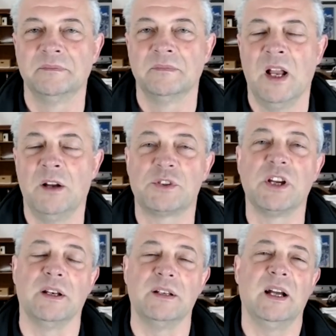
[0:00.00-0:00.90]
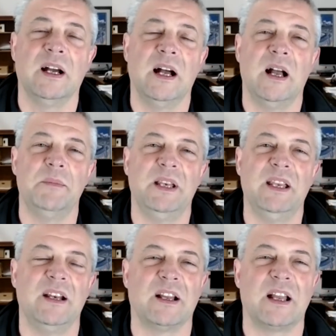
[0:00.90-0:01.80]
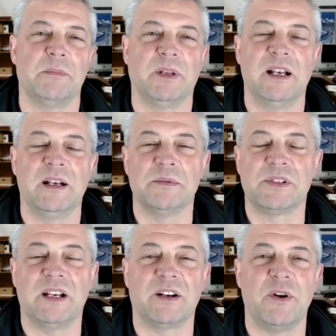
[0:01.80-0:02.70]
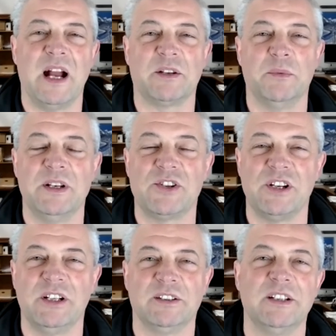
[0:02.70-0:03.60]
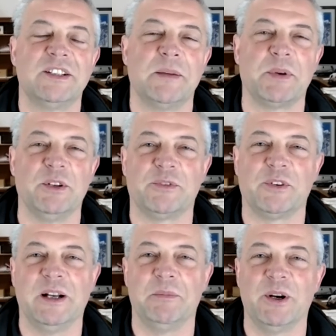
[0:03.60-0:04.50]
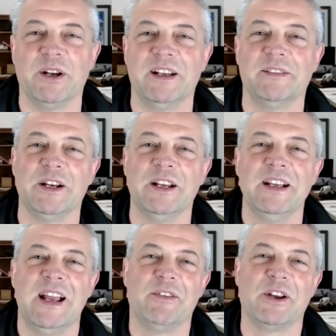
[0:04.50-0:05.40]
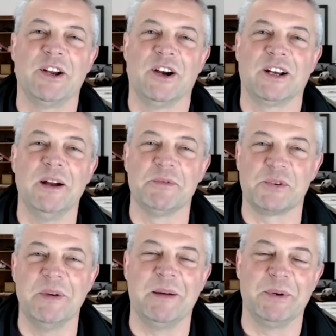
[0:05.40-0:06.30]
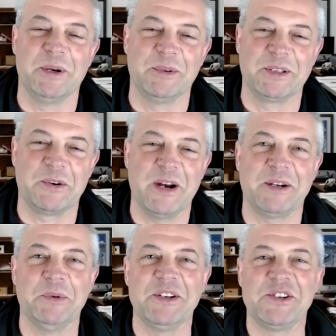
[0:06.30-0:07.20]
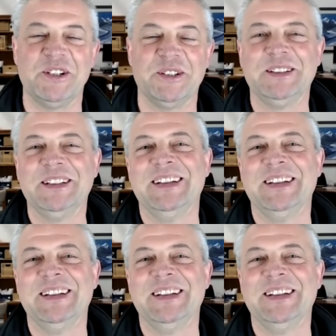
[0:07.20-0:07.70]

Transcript: Oh, it was good. Needed a couple items. I had a cracked windshield, typical for Alberta. Every car comes from Alberta with a cracked windshield.